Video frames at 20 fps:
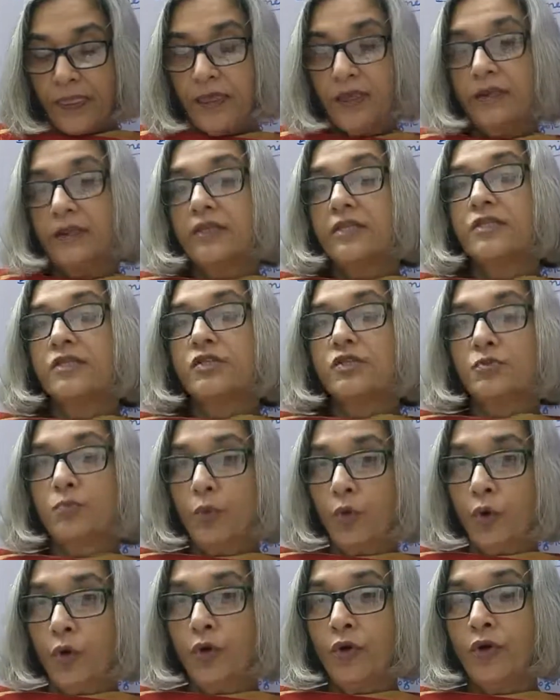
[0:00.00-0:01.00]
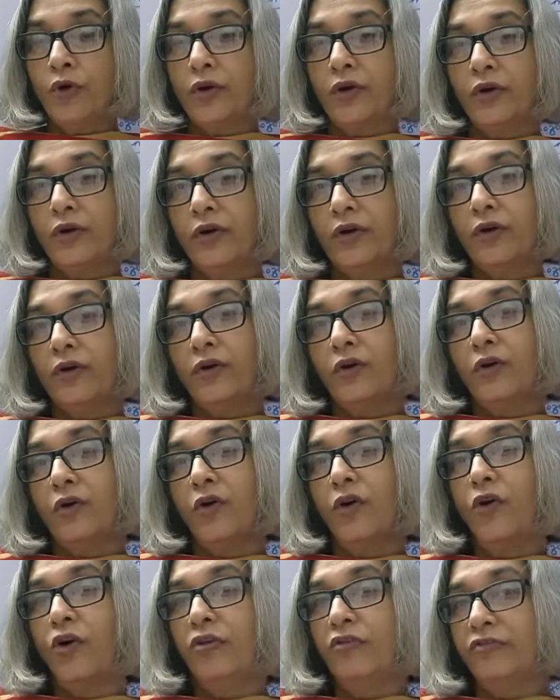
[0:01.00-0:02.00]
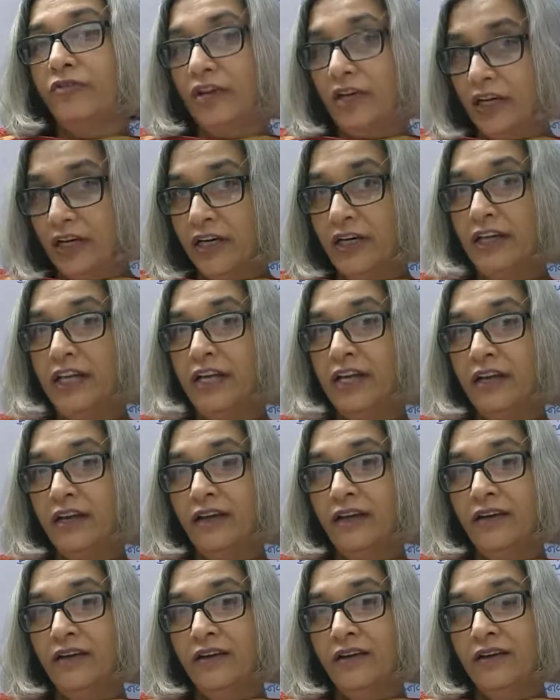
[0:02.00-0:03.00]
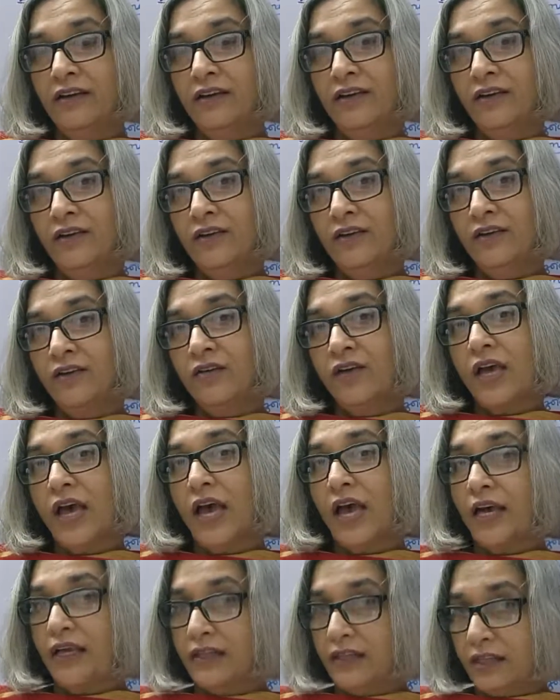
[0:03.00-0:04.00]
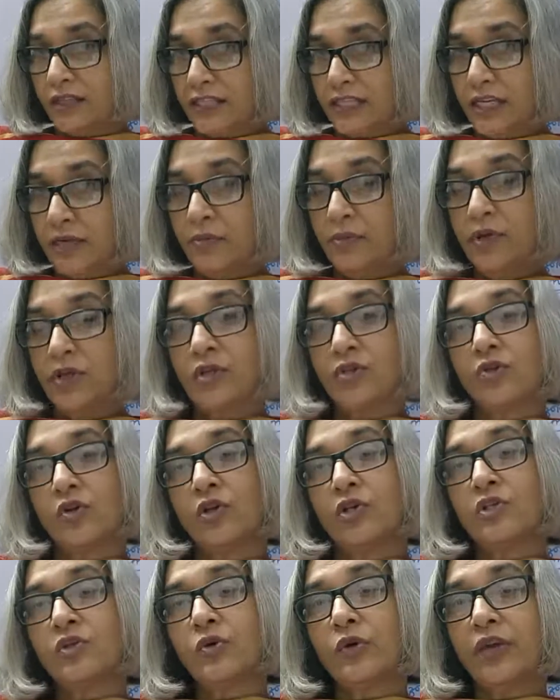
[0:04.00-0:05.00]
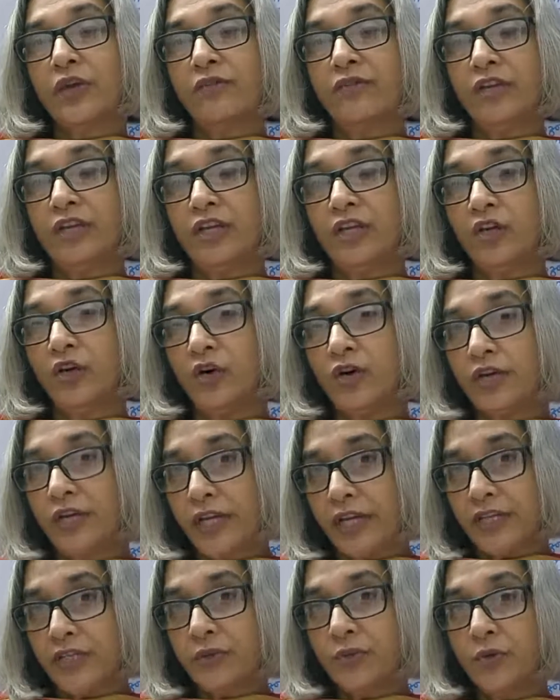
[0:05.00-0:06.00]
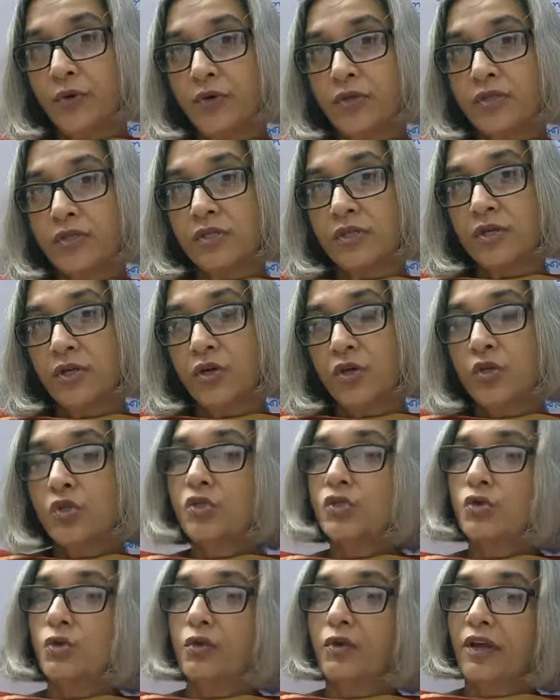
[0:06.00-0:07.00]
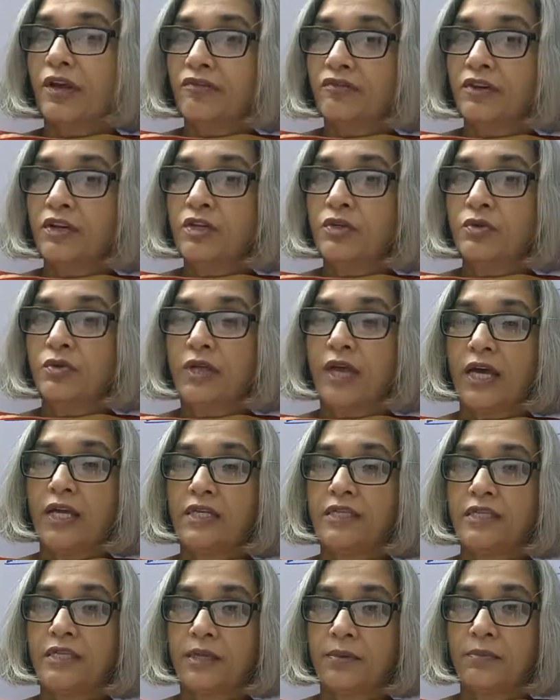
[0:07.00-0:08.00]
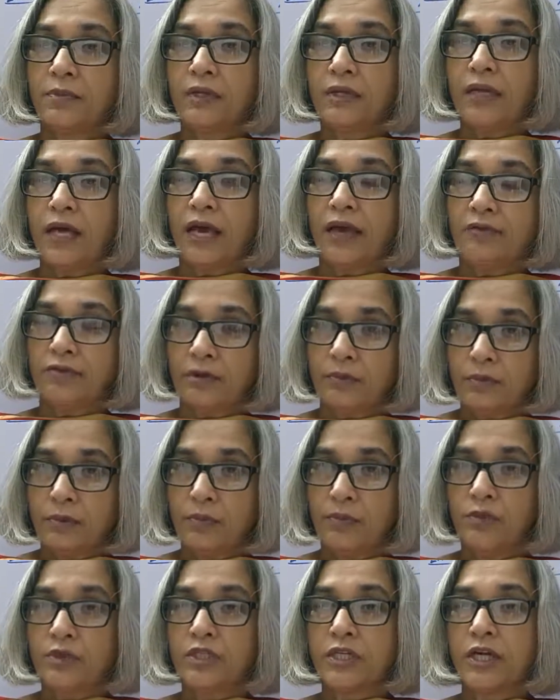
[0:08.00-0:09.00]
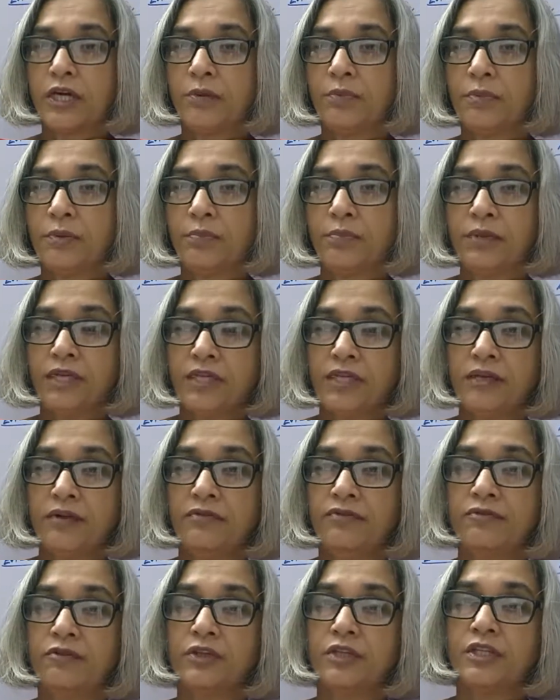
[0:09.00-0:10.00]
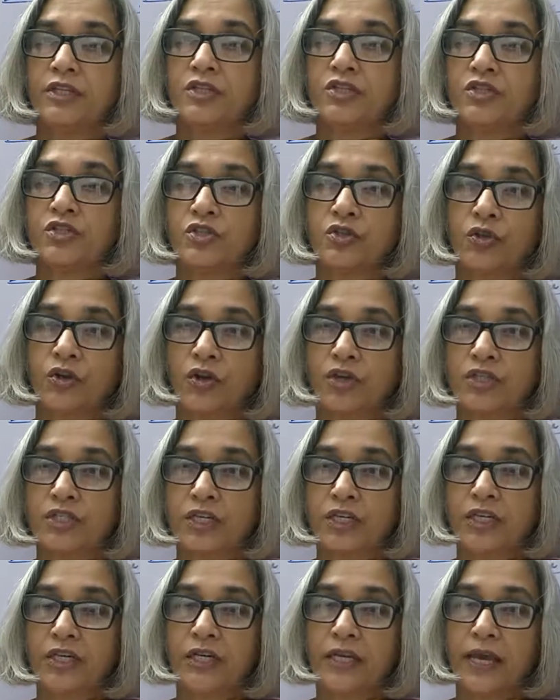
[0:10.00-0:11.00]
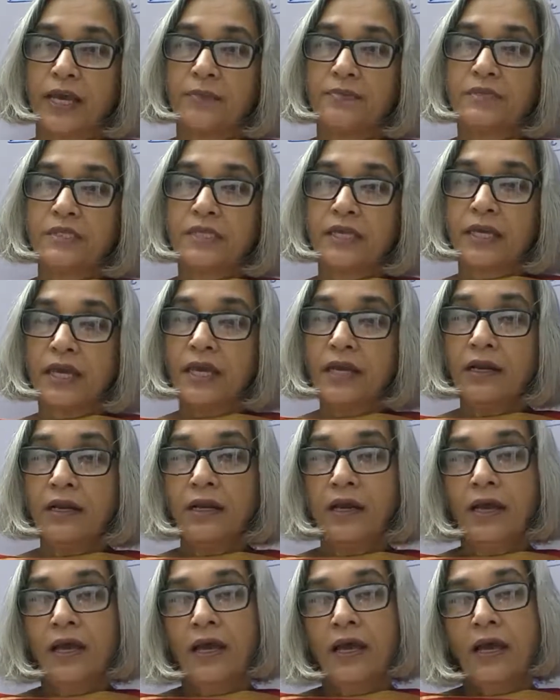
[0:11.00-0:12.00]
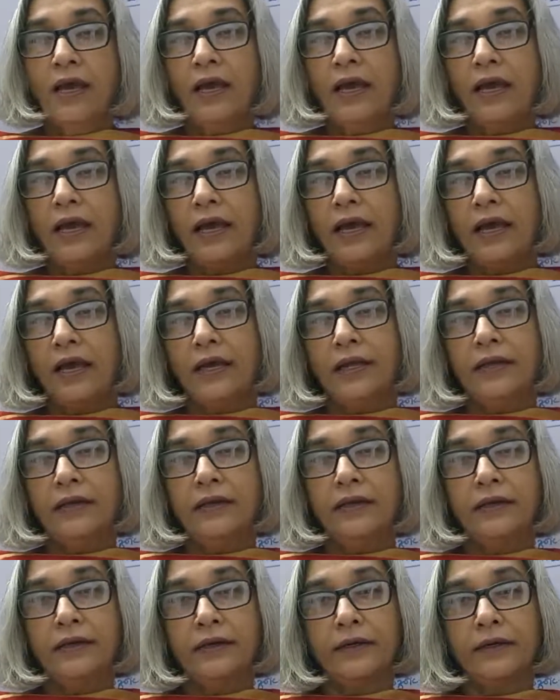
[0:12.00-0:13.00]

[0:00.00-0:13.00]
this is more of learning, and the table is also given in your textbooks. So refer to that table. I will be putting up a PDF for this geological time scale. And